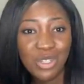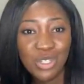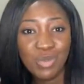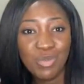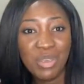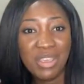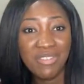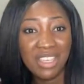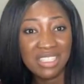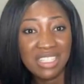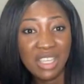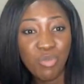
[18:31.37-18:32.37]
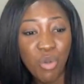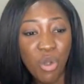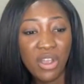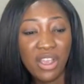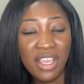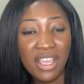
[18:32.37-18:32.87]
We should be investing
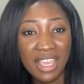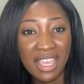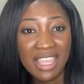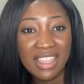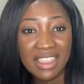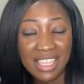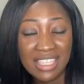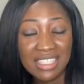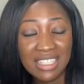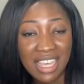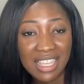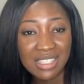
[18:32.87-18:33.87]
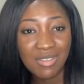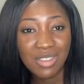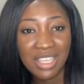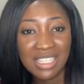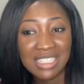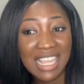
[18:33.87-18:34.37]
more in these kinds
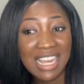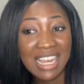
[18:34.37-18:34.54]
of things.